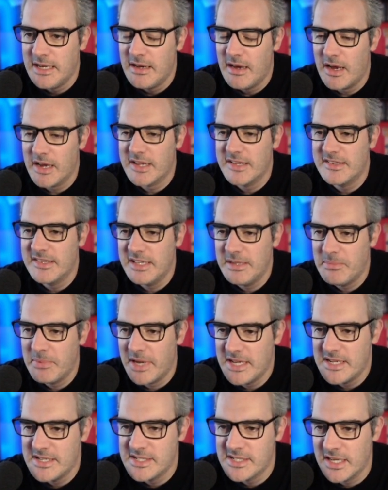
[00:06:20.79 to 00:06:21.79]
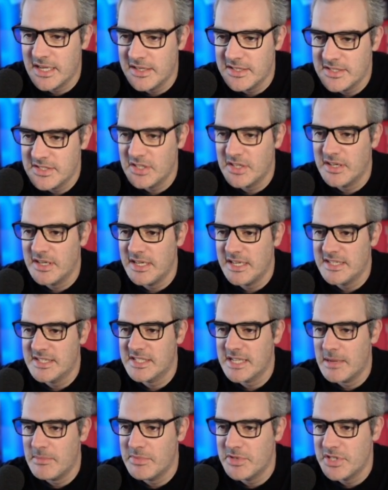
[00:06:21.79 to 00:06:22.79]
I can see Pacer certainly
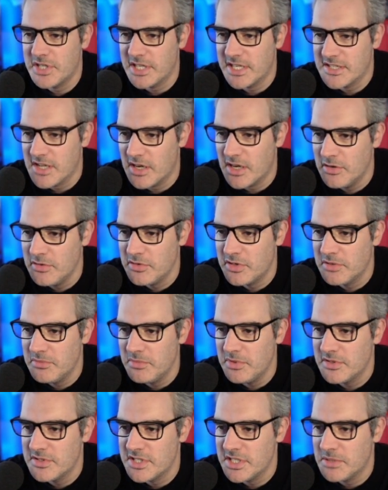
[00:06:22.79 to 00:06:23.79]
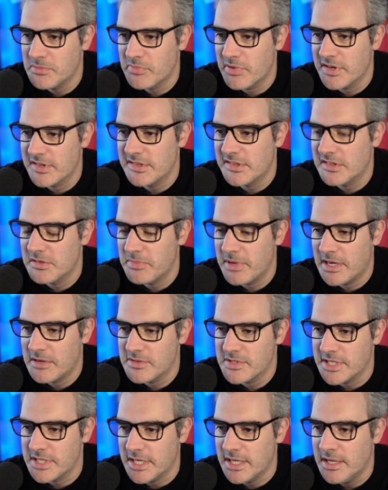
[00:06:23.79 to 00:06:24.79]
establishing its own community and presence
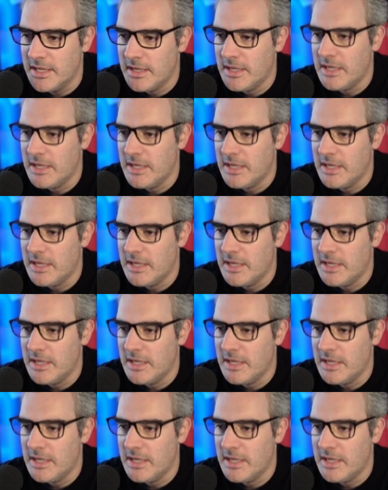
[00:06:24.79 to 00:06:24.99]
about it,